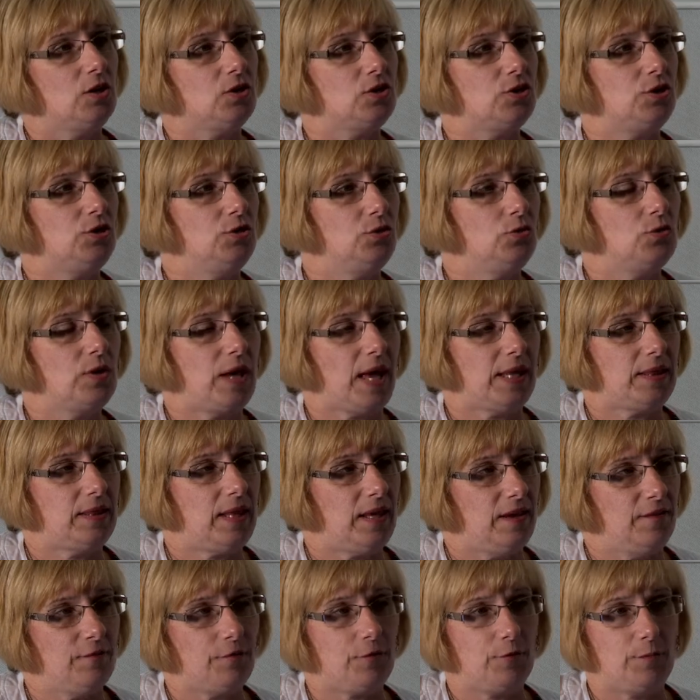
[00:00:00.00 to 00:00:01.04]
to get
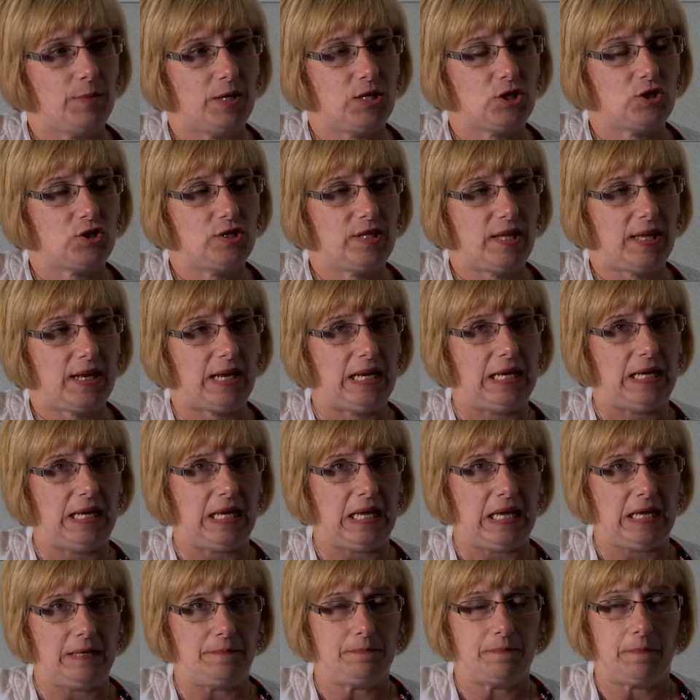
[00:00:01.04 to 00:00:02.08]
the information that I
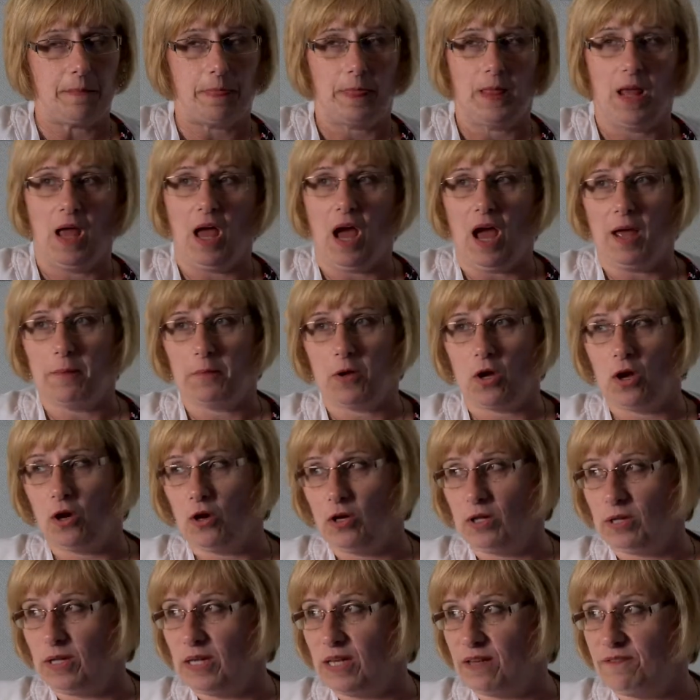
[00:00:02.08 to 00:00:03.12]
need. I'm
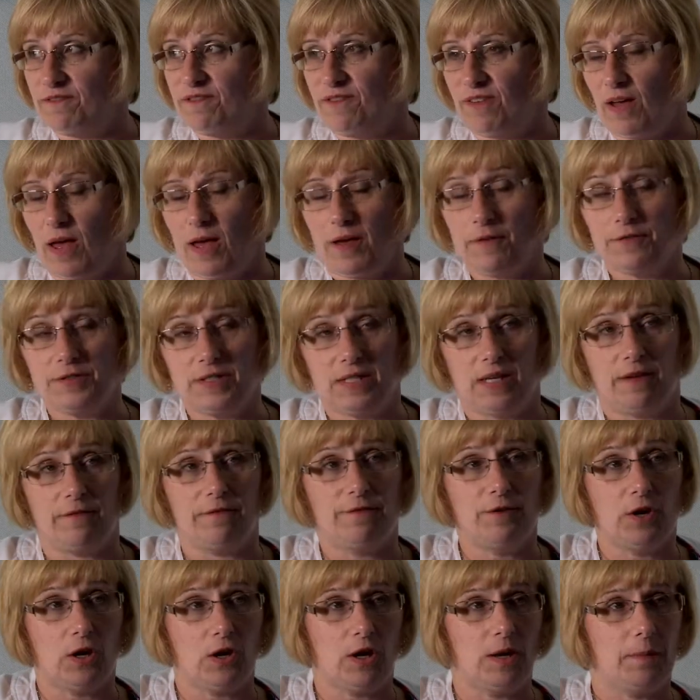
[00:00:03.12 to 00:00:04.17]
currently involved in a
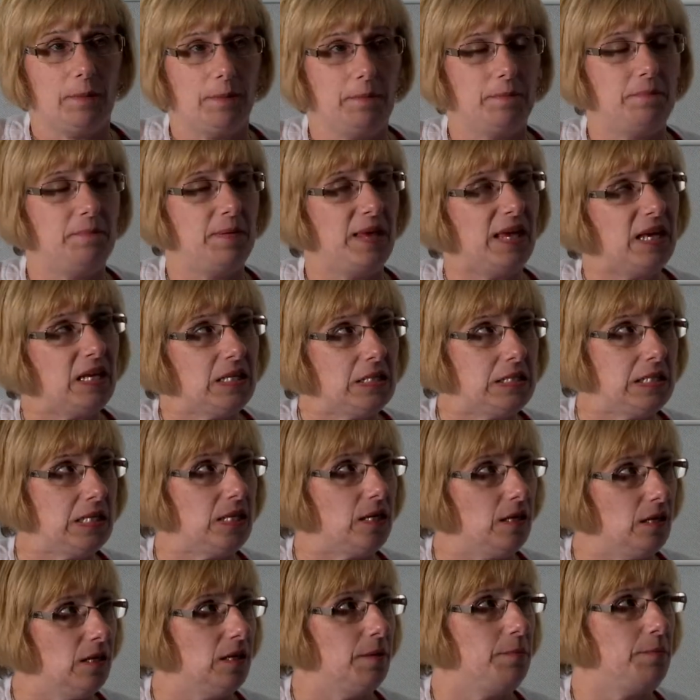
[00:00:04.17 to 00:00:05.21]
very big
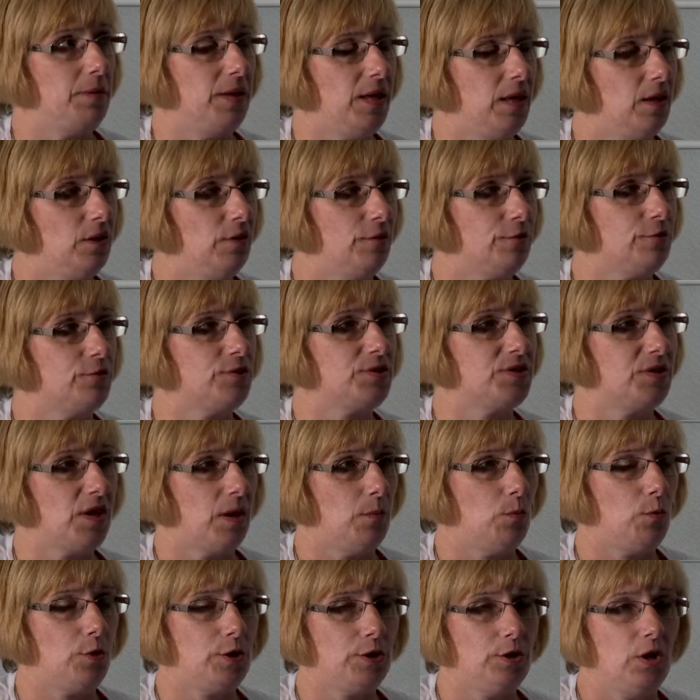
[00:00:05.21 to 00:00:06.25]
deal appeal for
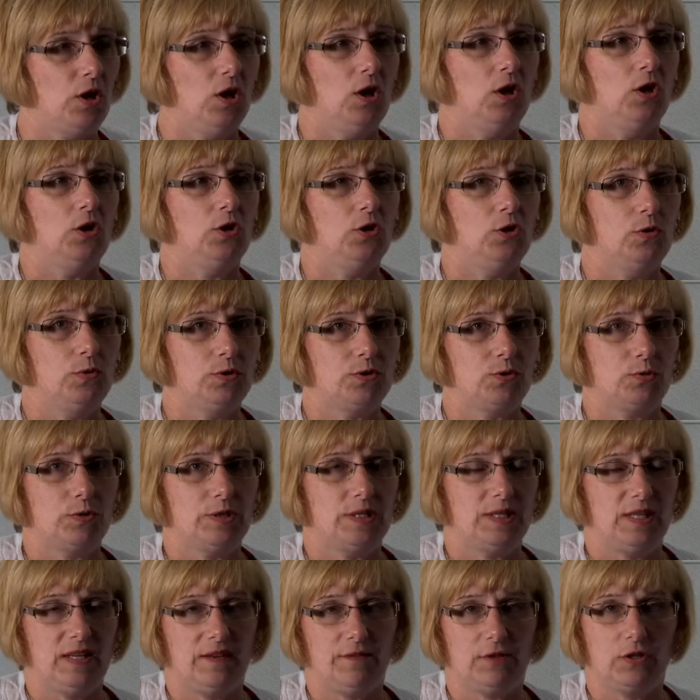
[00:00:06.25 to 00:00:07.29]
someone who was
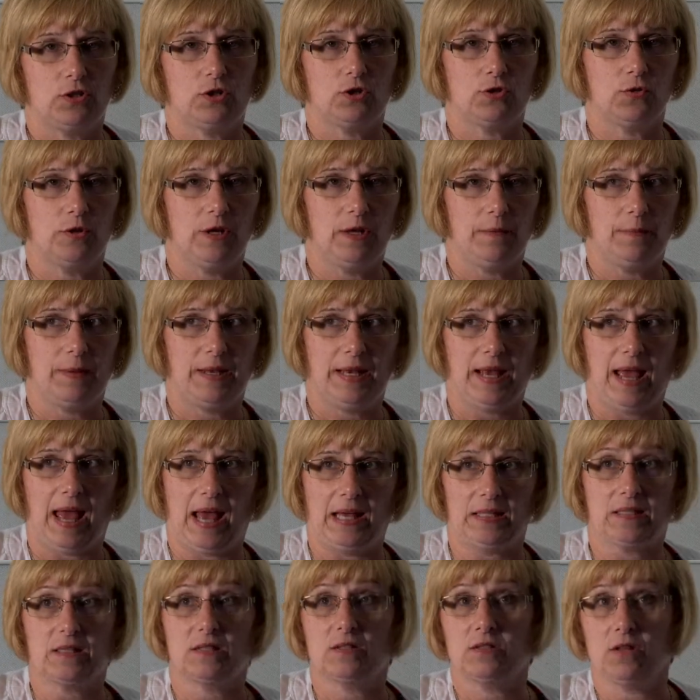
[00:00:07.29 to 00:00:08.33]
receiving treatment
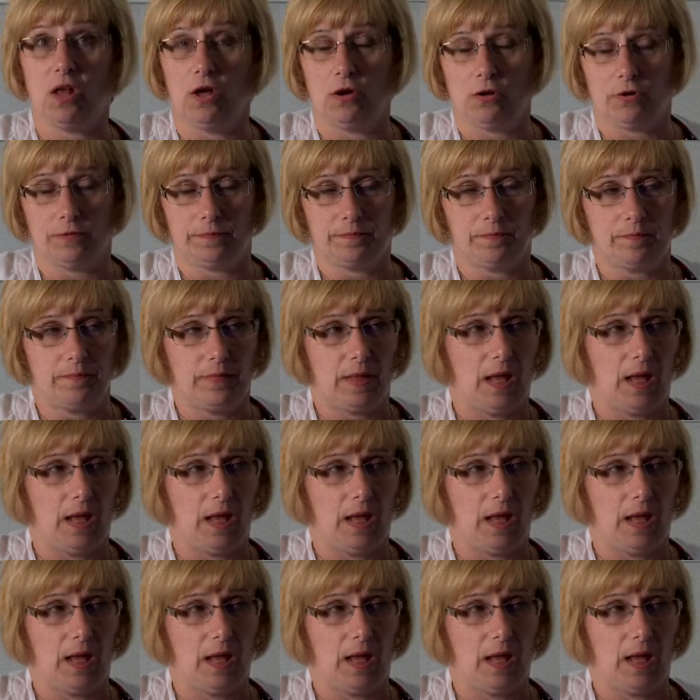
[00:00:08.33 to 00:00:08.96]
at Sloan.